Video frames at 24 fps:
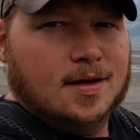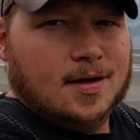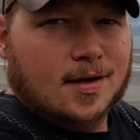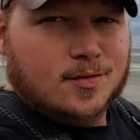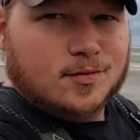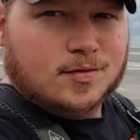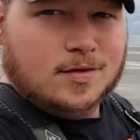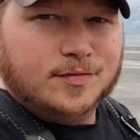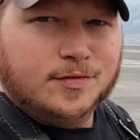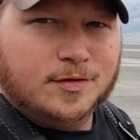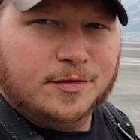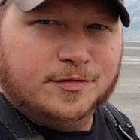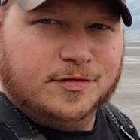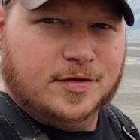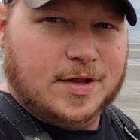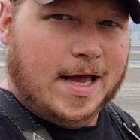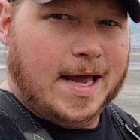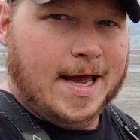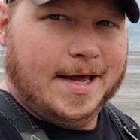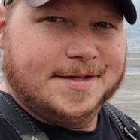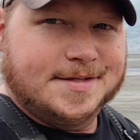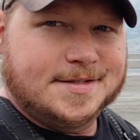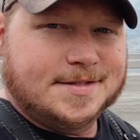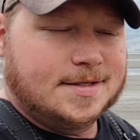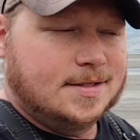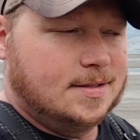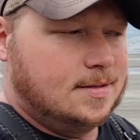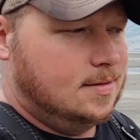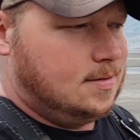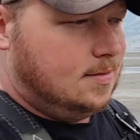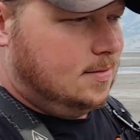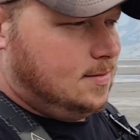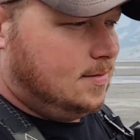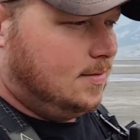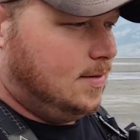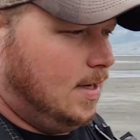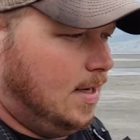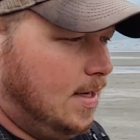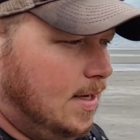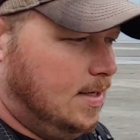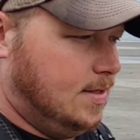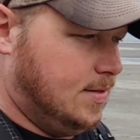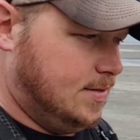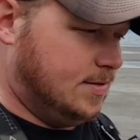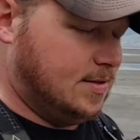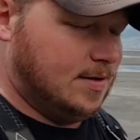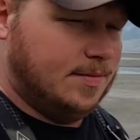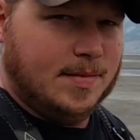river flats,
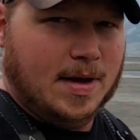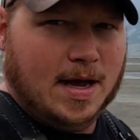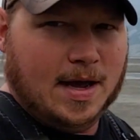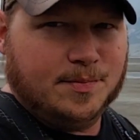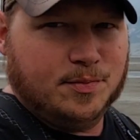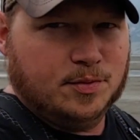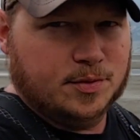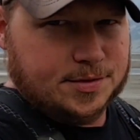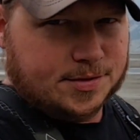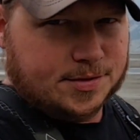as the map was